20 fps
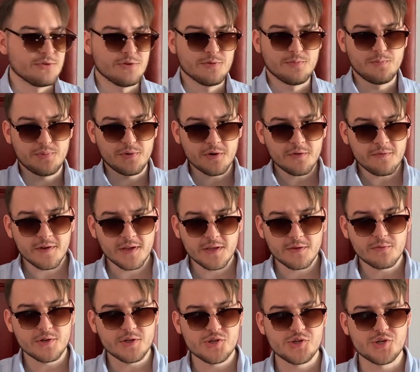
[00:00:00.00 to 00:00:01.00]
the perfect
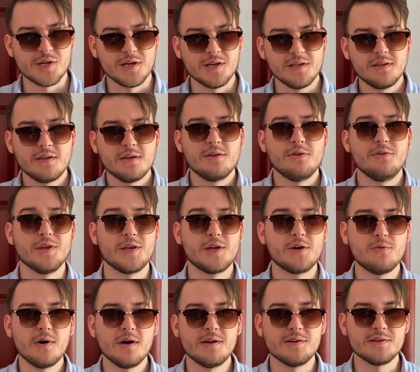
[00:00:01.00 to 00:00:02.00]
wrist shot
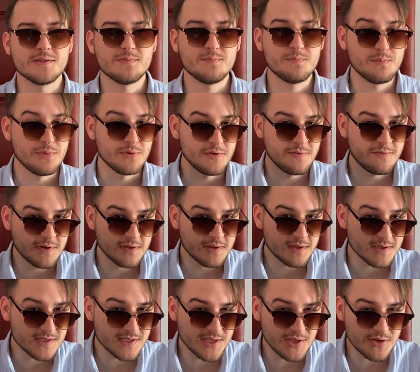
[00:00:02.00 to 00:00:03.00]
requires perfect
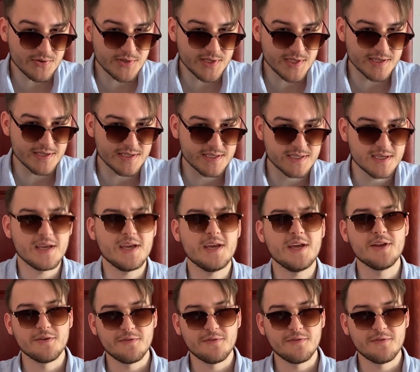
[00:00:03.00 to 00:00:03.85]
excuses in a